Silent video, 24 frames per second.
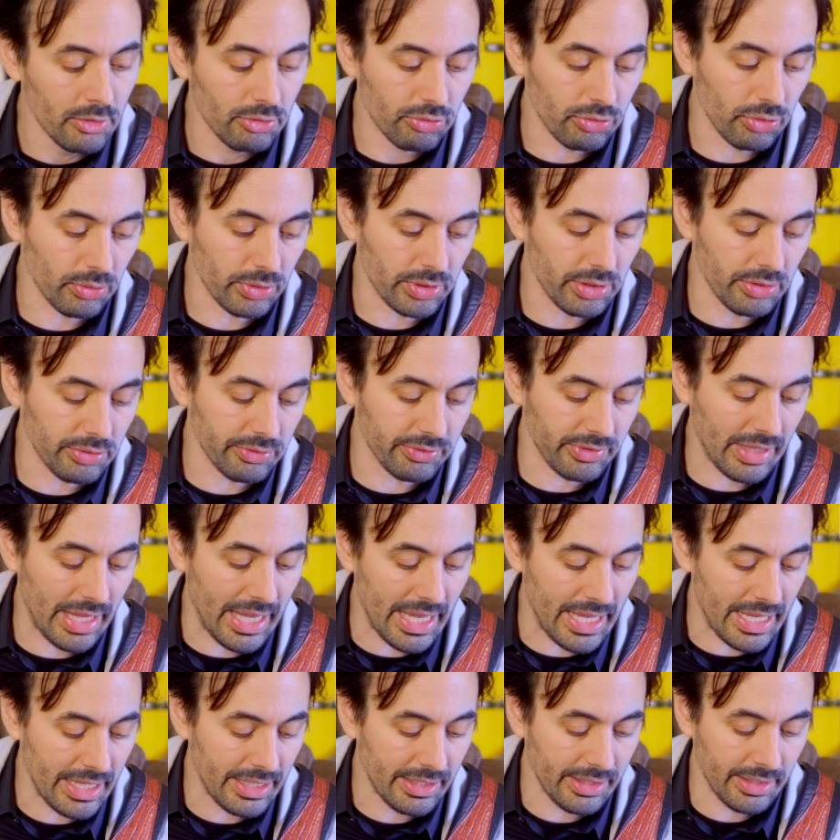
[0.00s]
So here's
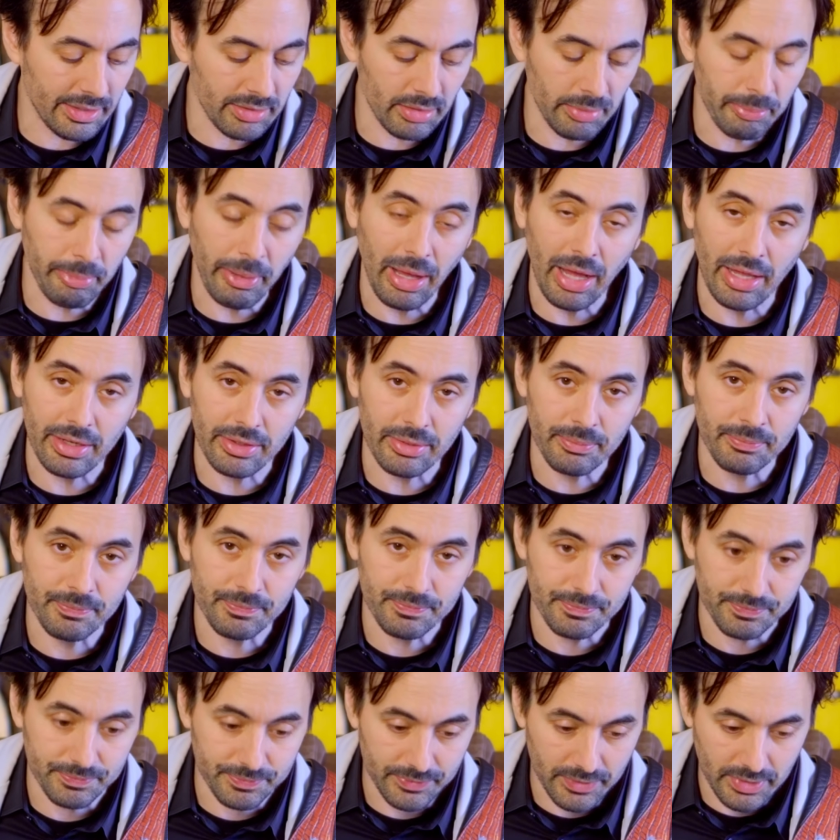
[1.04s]
A in the bottom,
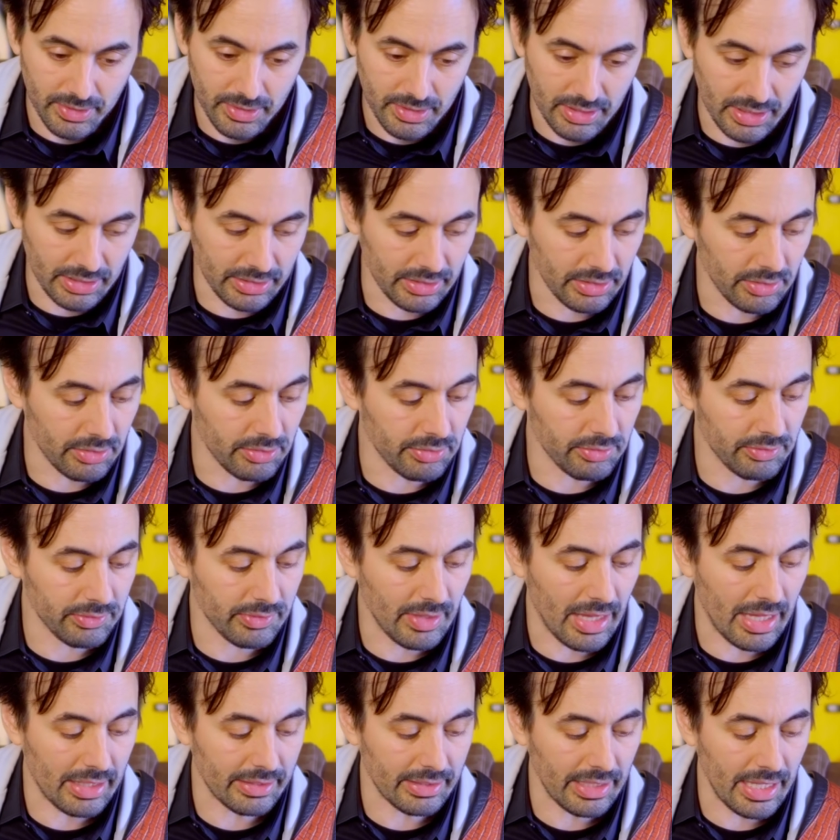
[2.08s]
and here's
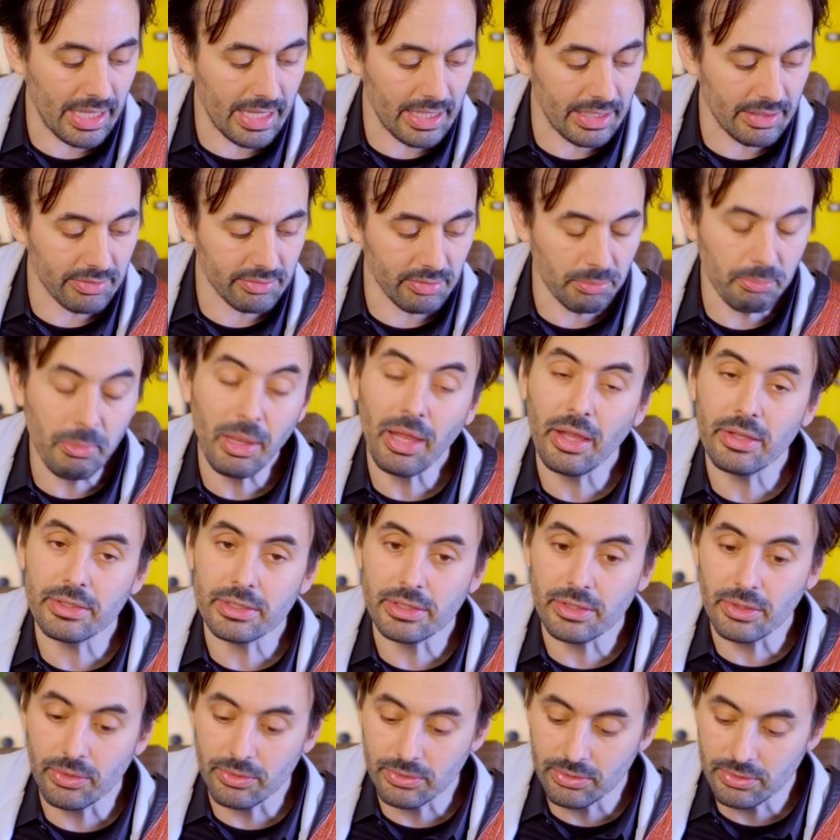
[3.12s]
that A as a
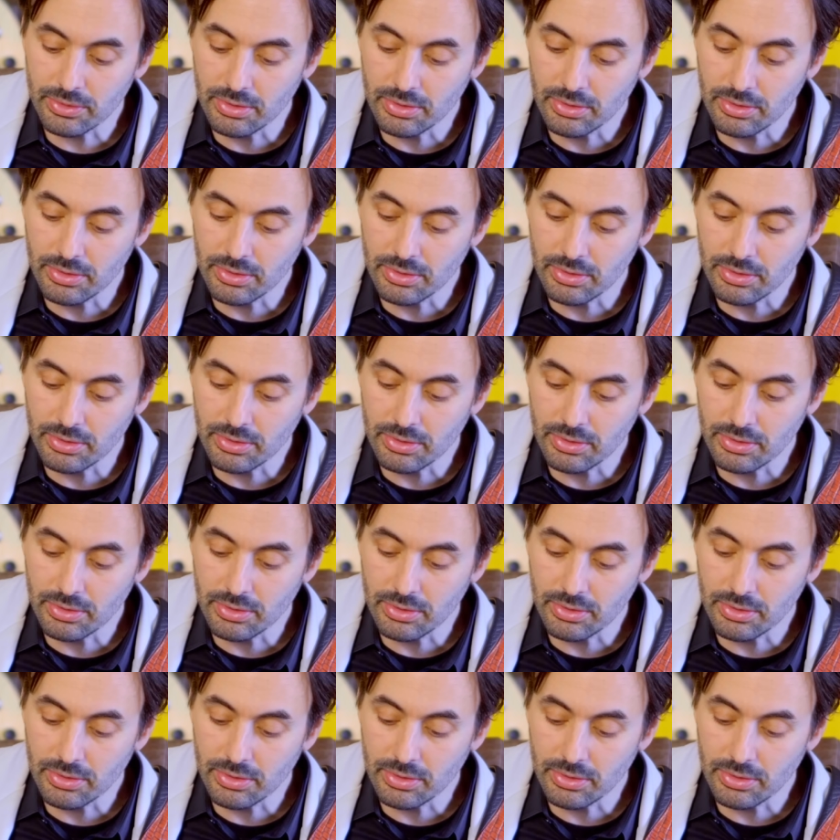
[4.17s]
melody note.